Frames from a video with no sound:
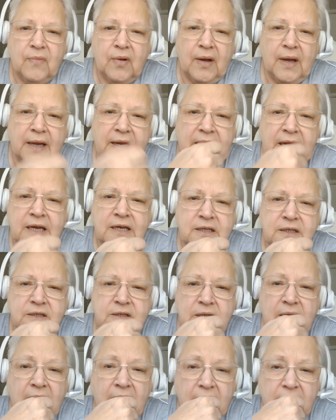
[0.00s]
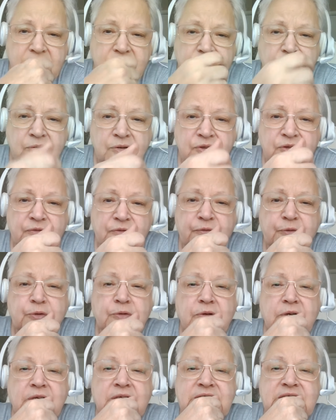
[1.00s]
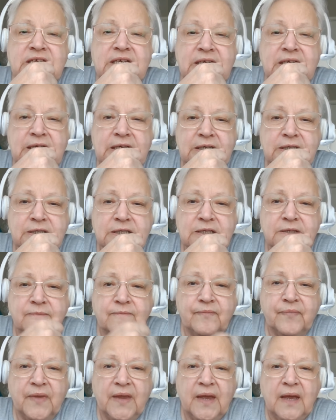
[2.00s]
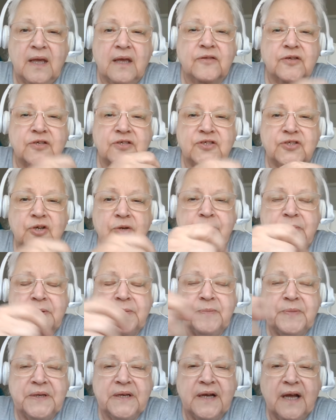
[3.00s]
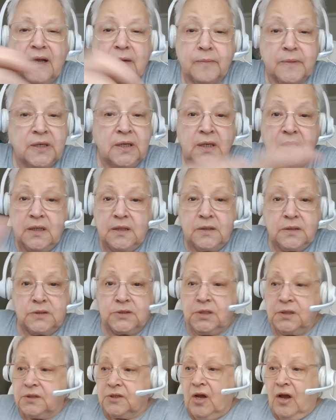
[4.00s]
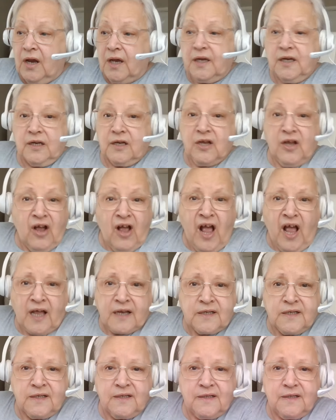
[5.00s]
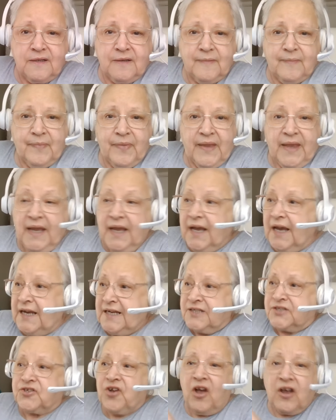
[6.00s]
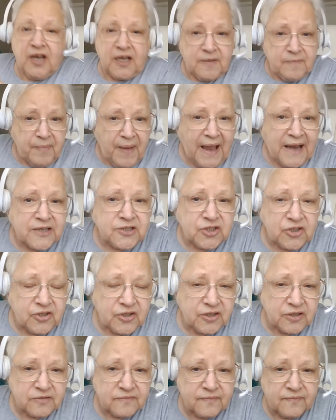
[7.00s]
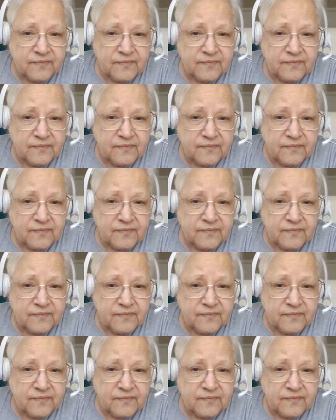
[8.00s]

I ate, I took the fruit and did eat. The serpent beguiled me. She's talking to God. He's talking back to her.